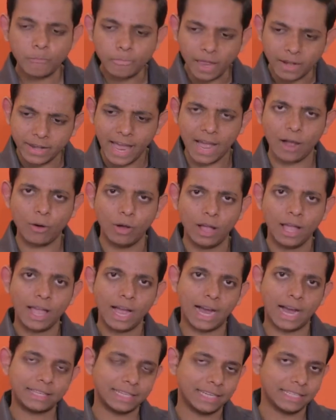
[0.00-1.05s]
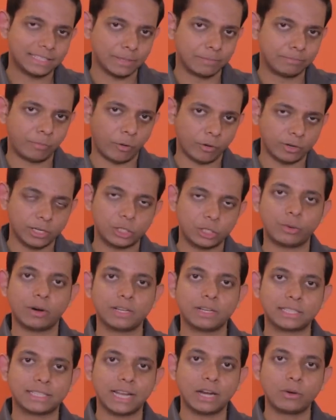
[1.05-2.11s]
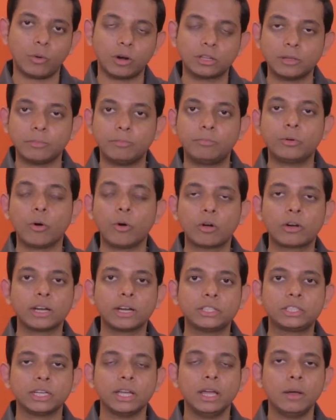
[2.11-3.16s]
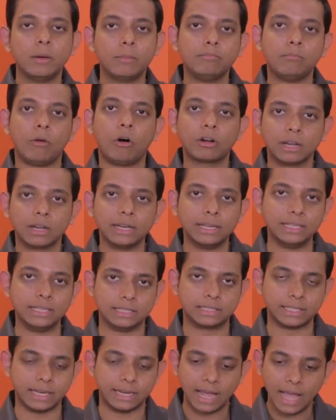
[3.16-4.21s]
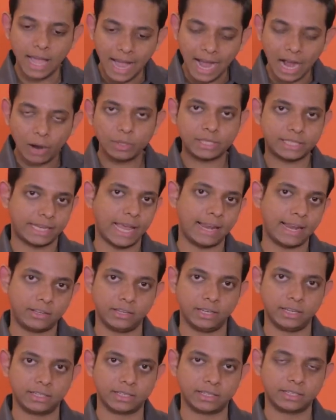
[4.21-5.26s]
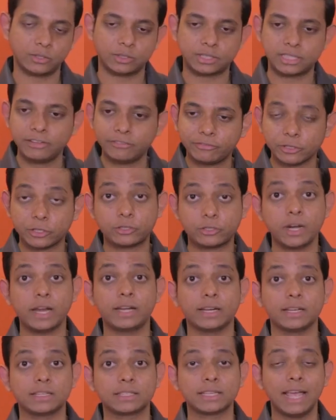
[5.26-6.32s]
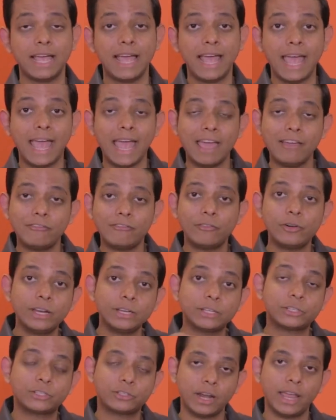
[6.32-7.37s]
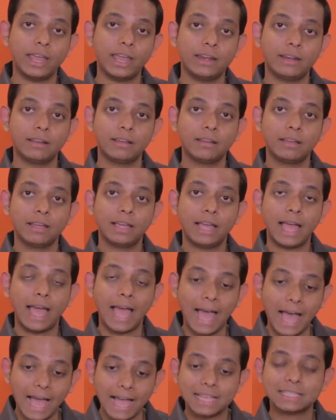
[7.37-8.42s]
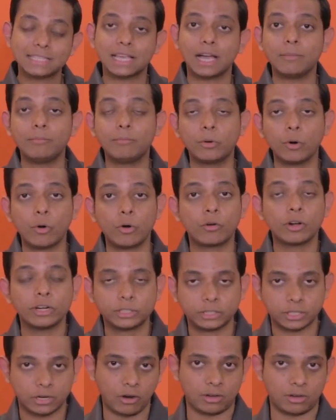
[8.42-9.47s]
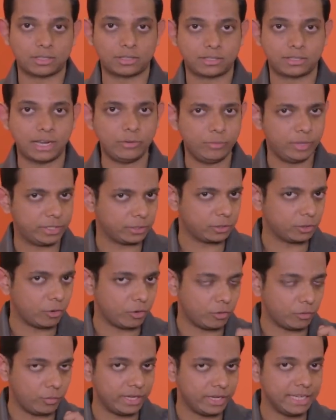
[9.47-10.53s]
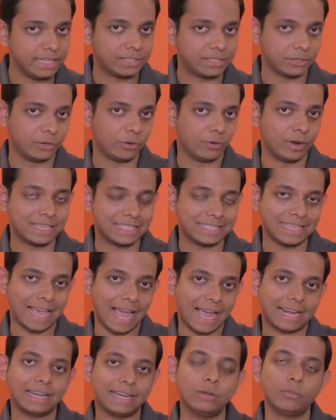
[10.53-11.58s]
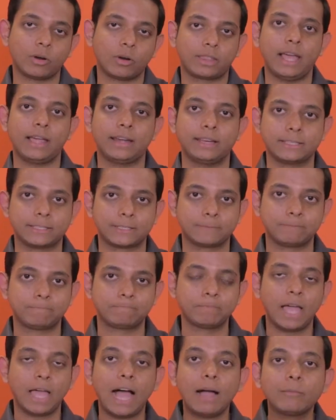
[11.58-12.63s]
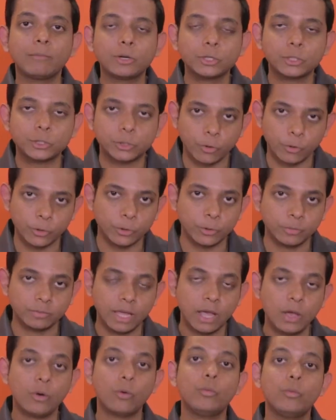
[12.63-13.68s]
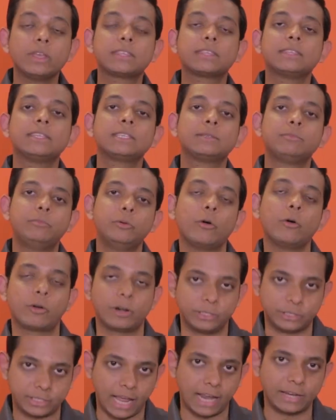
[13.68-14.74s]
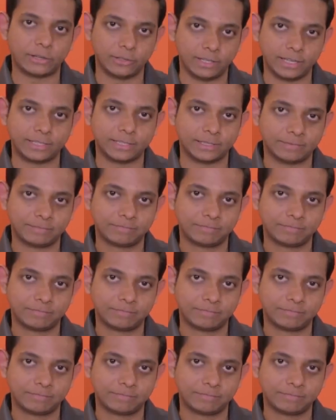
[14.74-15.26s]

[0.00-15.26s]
Now, I think it's important to understand what the brokerage model is and how it's calculated. You see, for traders, every trade has a brokerage cost, and we need to know exactly what that is. I'm going to show you with this brokerage calculator.